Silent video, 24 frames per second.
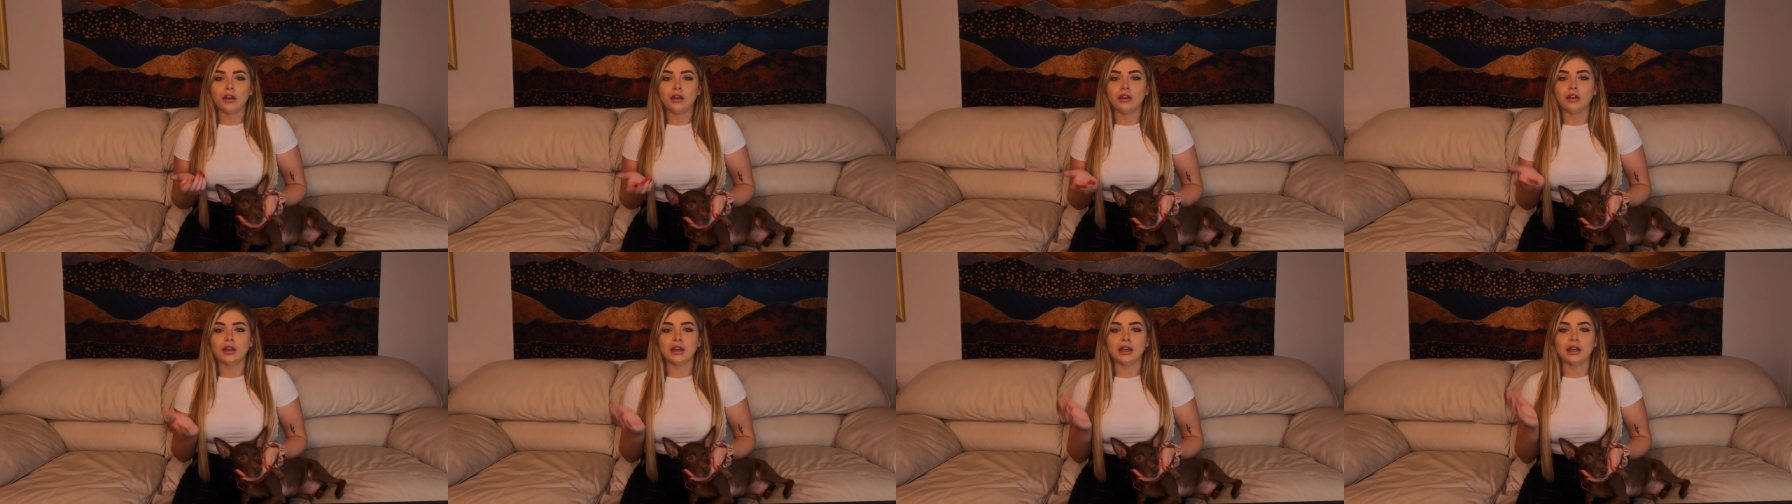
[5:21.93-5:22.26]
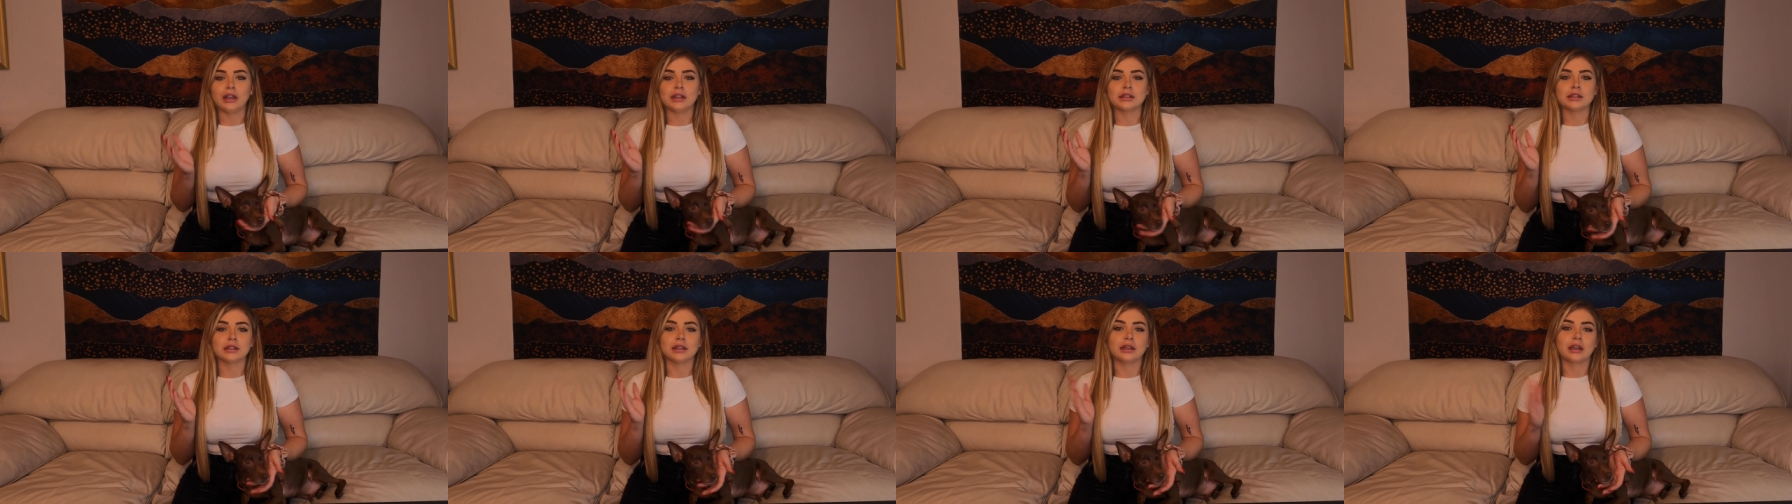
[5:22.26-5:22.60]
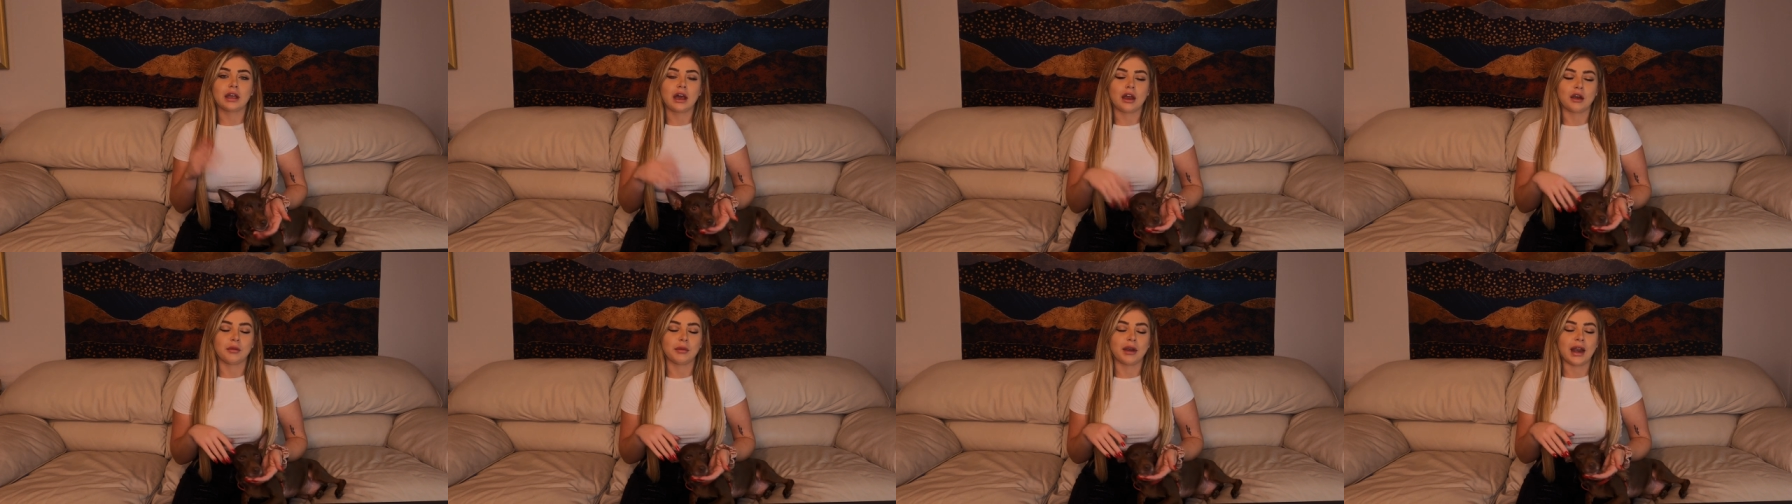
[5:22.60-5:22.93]
you can easily
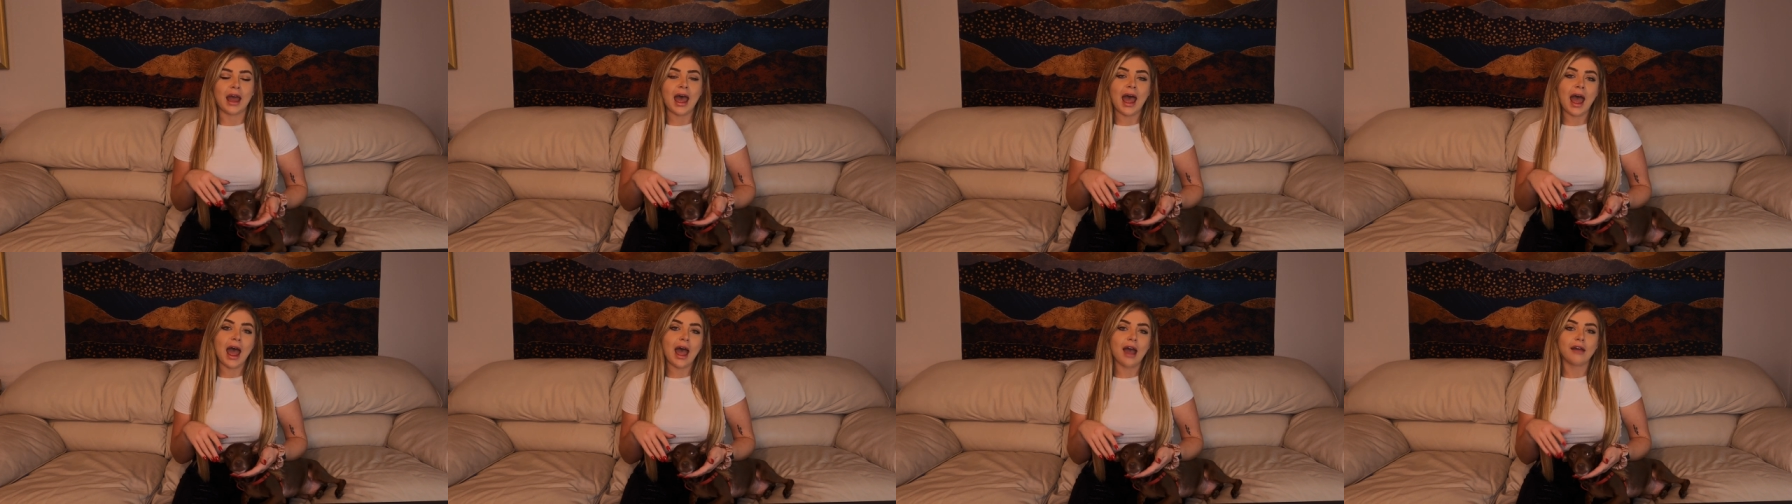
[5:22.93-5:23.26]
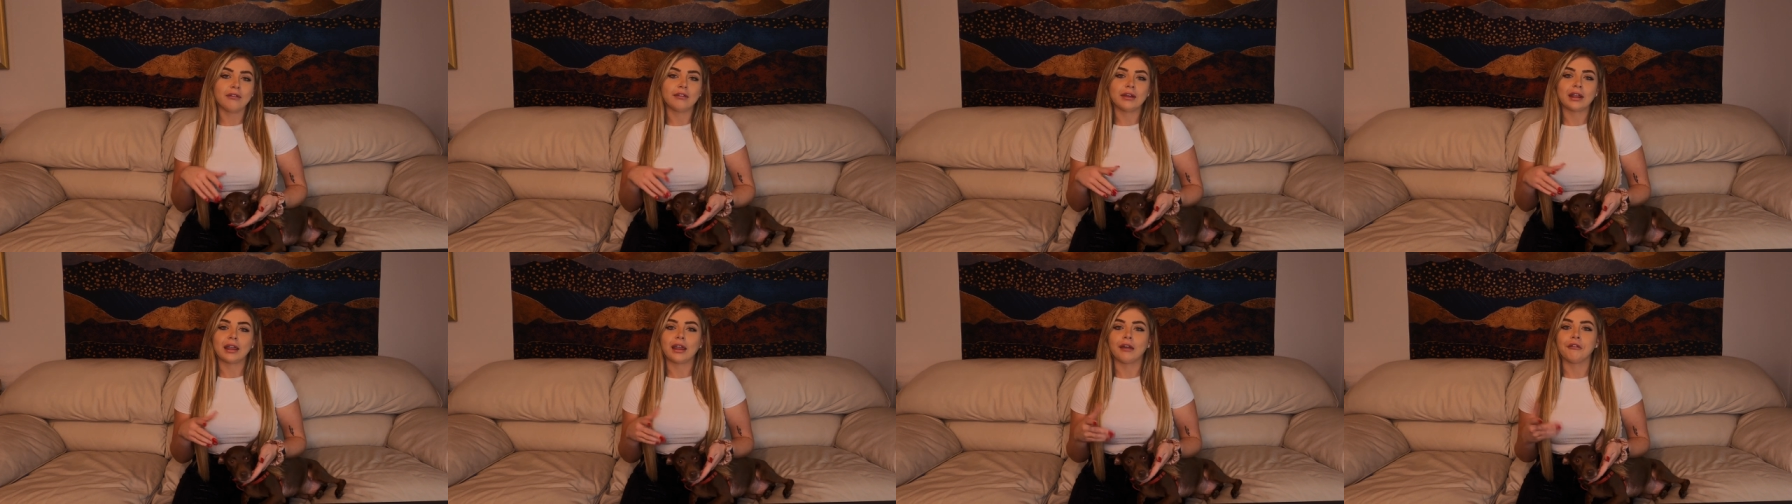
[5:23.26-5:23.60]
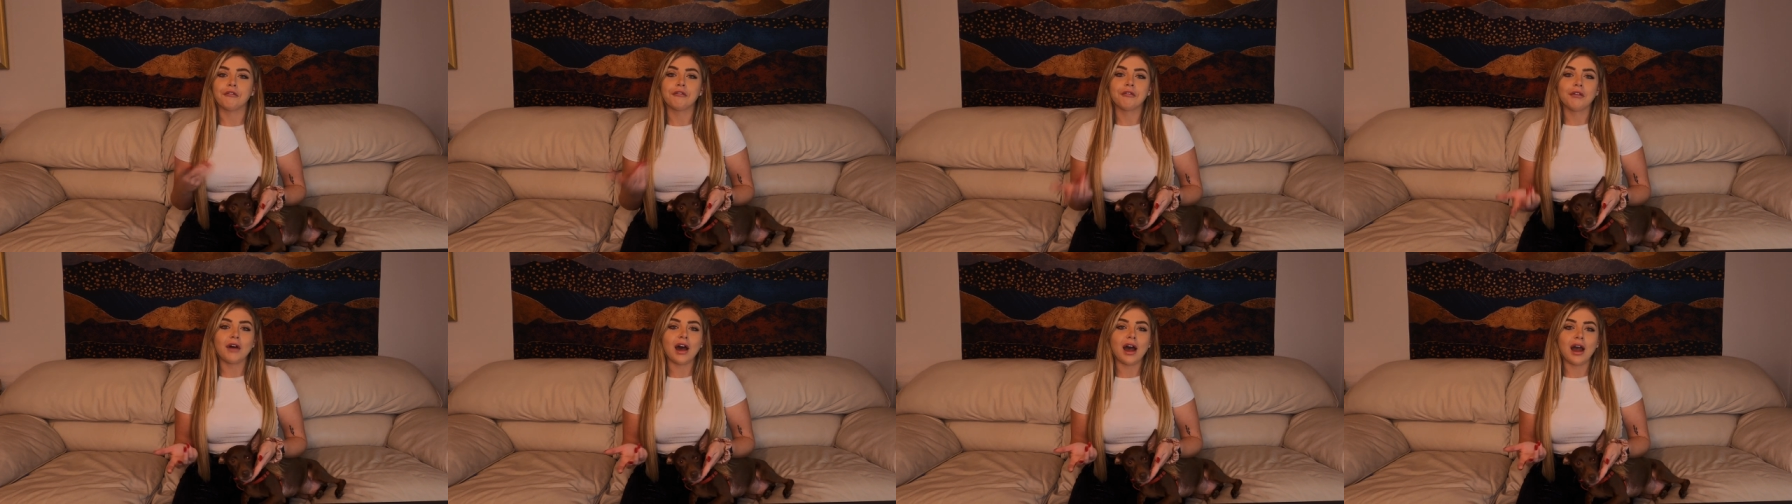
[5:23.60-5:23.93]
cut them in half and
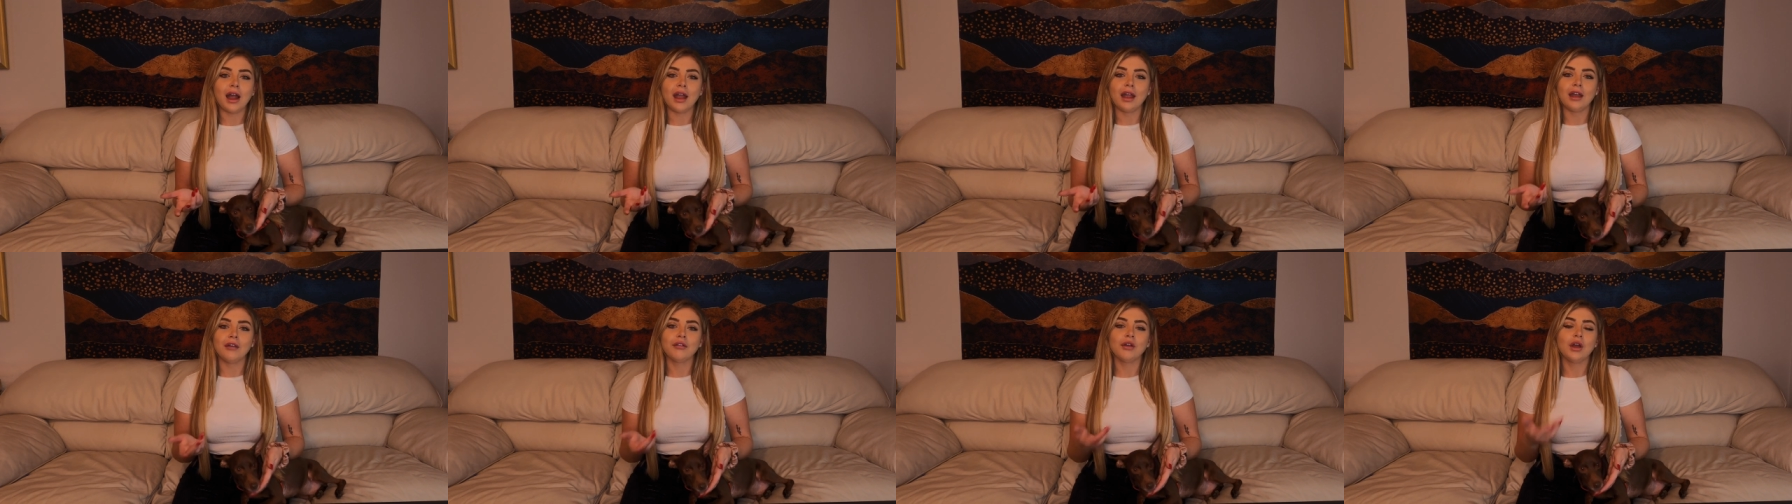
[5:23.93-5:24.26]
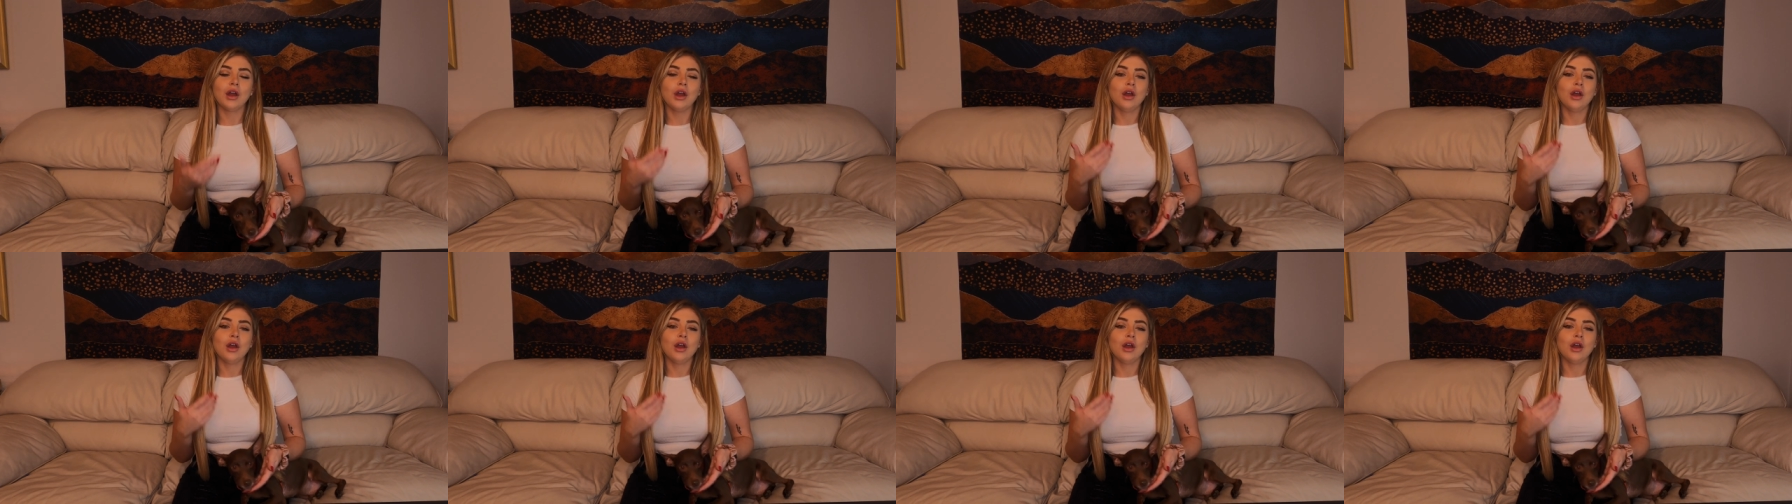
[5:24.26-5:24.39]
get five,